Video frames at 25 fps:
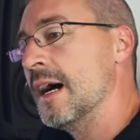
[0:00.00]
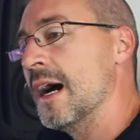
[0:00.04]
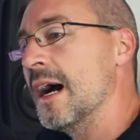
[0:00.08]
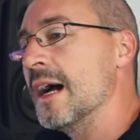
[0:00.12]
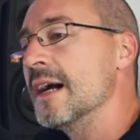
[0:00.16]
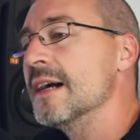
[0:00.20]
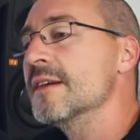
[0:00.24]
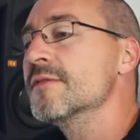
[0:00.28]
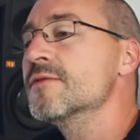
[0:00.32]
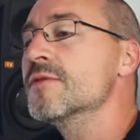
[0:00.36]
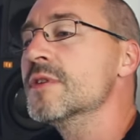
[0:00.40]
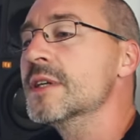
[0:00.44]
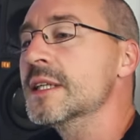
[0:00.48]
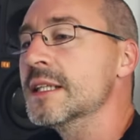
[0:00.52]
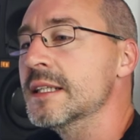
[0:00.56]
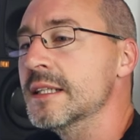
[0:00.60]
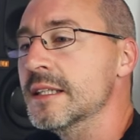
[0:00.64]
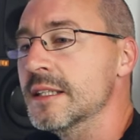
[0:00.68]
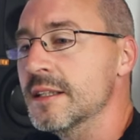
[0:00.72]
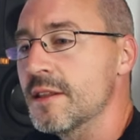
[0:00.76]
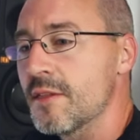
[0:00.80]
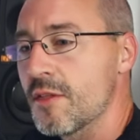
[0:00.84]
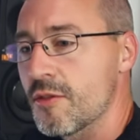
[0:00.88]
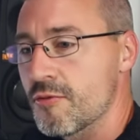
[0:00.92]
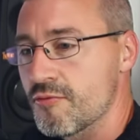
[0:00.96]
I have
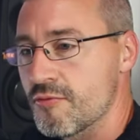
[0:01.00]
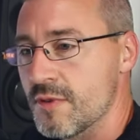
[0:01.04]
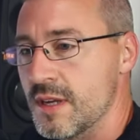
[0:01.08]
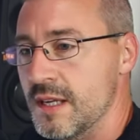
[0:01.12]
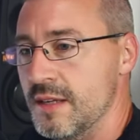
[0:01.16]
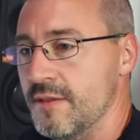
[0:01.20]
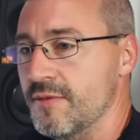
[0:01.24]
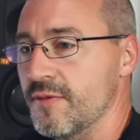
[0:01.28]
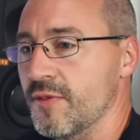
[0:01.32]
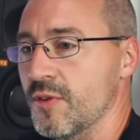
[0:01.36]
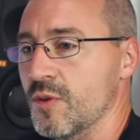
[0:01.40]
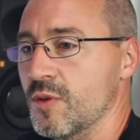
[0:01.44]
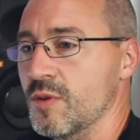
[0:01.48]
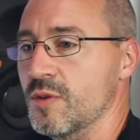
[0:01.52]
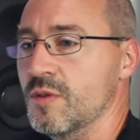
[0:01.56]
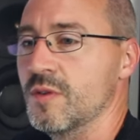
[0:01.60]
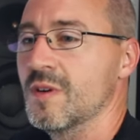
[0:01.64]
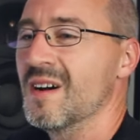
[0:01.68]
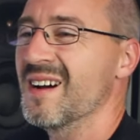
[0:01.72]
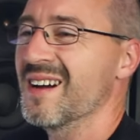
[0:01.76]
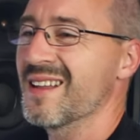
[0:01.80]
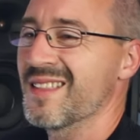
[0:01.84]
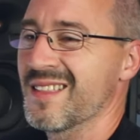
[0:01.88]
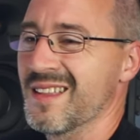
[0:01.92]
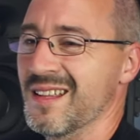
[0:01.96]
written in
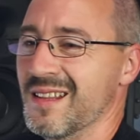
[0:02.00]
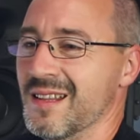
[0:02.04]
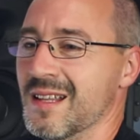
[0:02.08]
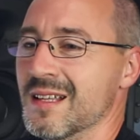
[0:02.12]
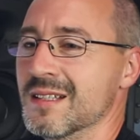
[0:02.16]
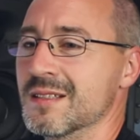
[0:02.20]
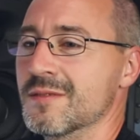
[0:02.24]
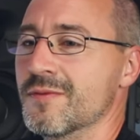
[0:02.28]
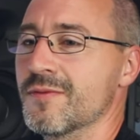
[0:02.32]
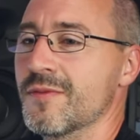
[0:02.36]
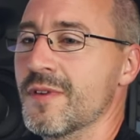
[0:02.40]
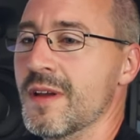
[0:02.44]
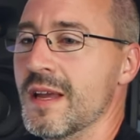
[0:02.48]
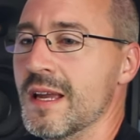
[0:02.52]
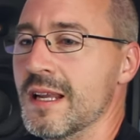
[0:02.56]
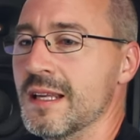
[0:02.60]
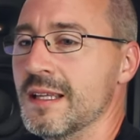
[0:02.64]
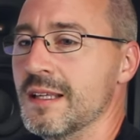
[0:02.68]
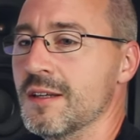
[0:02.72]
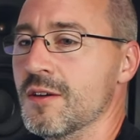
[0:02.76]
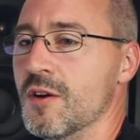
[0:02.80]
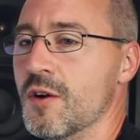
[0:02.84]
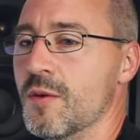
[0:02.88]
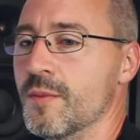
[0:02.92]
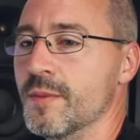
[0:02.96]
3/4. I think that's
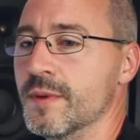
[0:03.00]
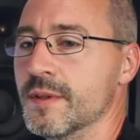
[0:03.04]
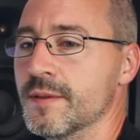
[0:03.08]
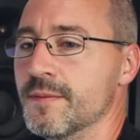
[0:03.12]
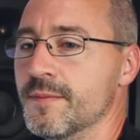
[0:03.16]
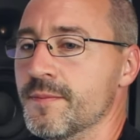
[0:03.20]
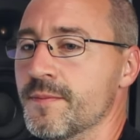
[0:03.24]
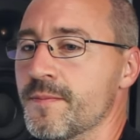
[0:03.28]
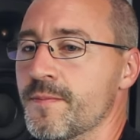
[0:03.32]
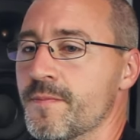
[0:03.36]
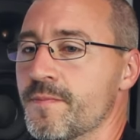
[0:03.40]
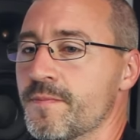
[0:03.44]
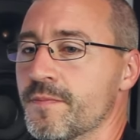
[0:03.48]
fairly common.